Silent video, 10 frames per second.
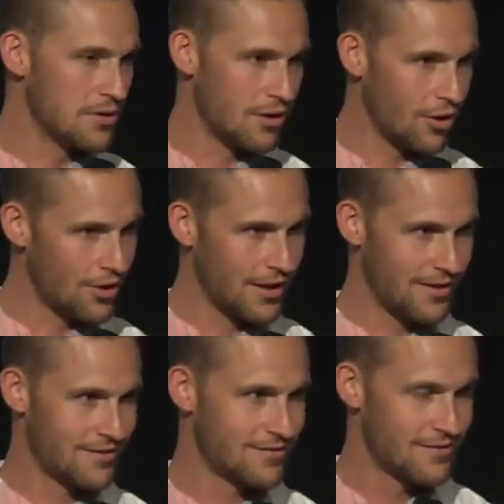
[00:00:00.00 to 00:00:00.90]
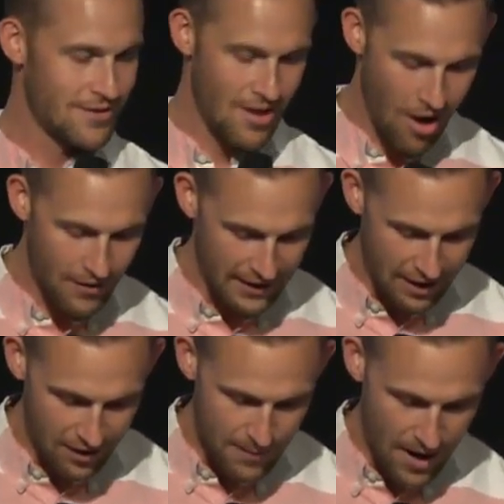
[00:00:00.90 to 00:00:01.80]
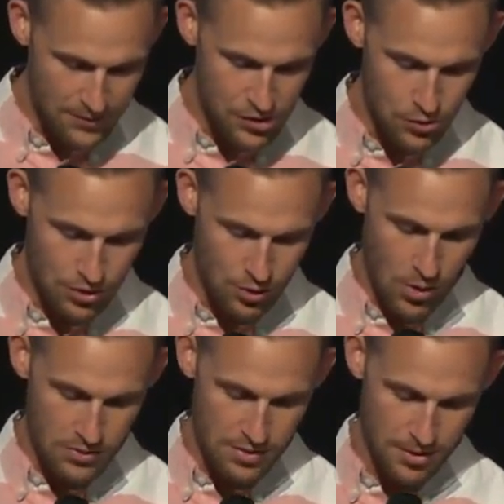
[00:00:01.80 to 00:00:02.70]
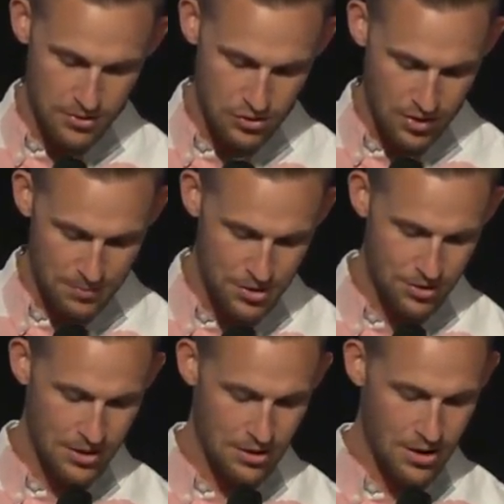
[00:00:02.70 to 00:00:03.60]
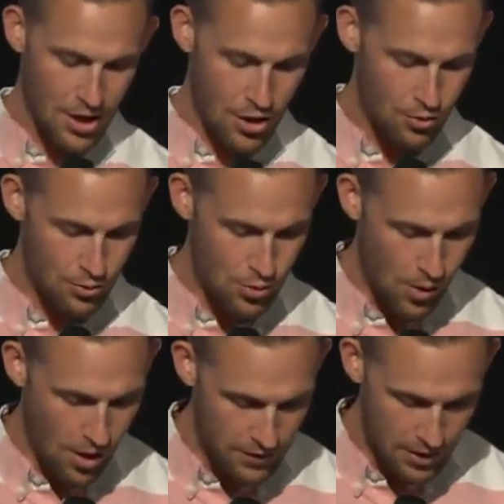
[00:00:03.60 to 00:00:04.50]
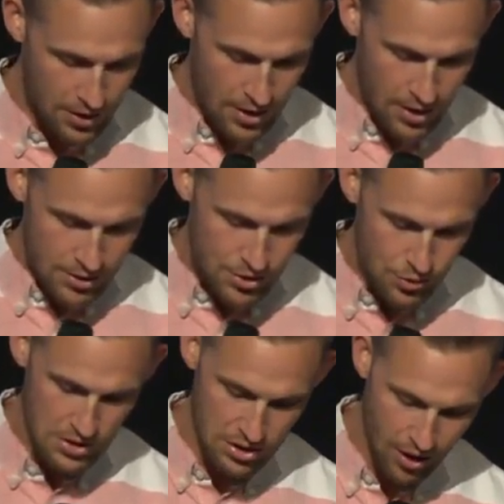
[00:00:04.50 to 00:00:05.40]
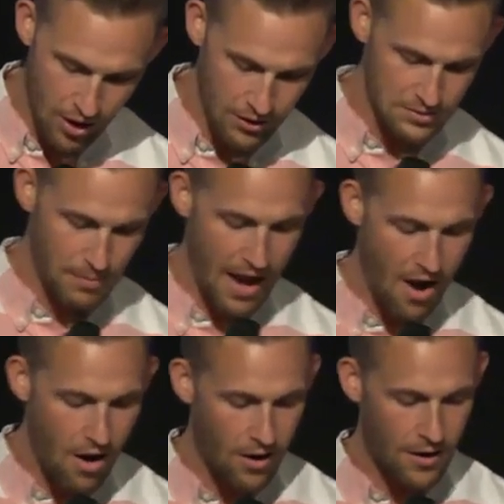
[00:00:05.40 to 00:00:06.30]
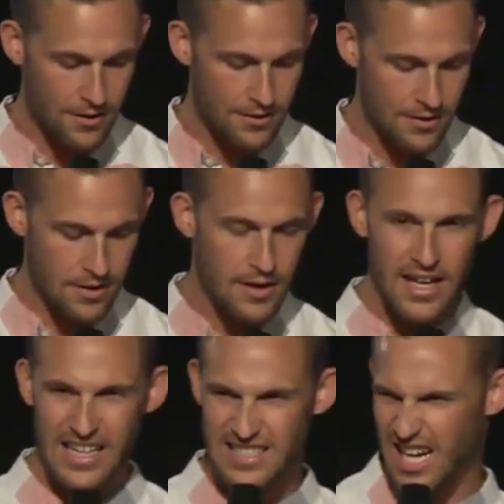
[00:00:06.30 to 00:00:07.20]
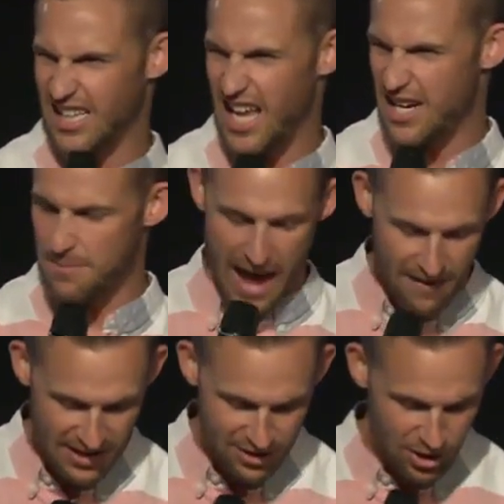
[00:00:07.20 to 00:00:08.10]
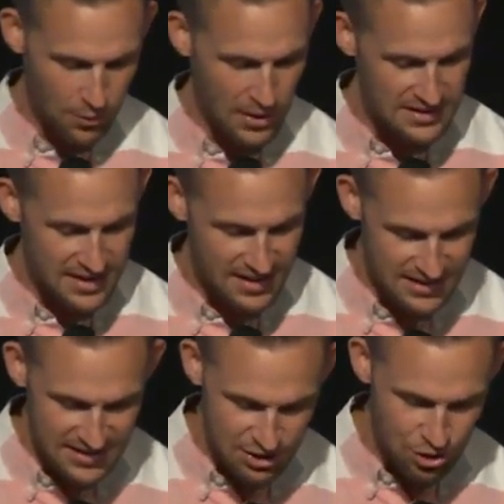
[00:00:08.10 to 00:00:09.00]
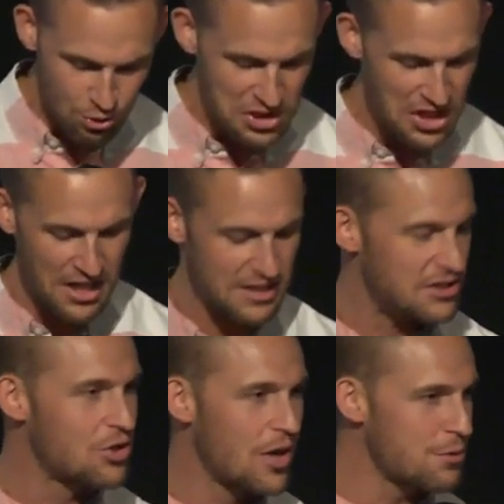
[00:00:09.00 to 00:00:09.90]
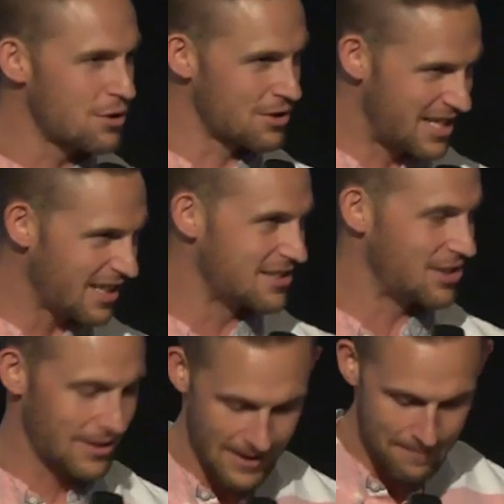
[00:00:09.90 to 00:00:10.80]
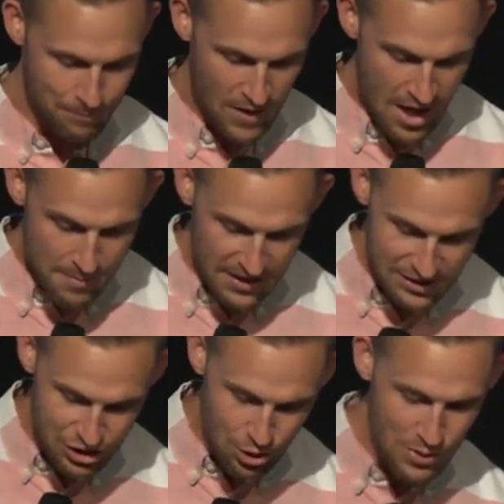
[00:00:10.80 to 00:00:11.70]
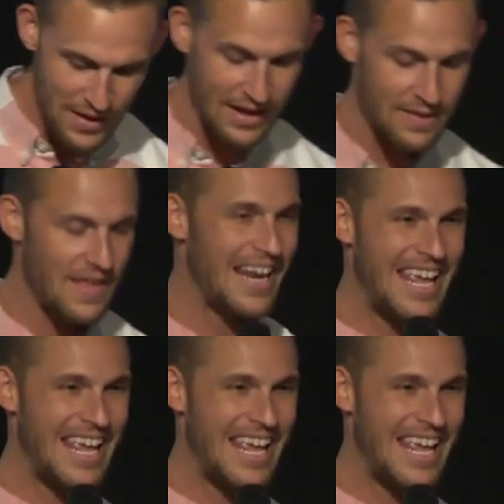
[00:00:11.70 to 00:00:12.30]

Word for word: was learning. All they cared about was who could quote the most scripture and who knew all the Jewish laws by heart. And he's kind of letting them have it. And look at what he says. He says, You study the scriptures diligently because you think that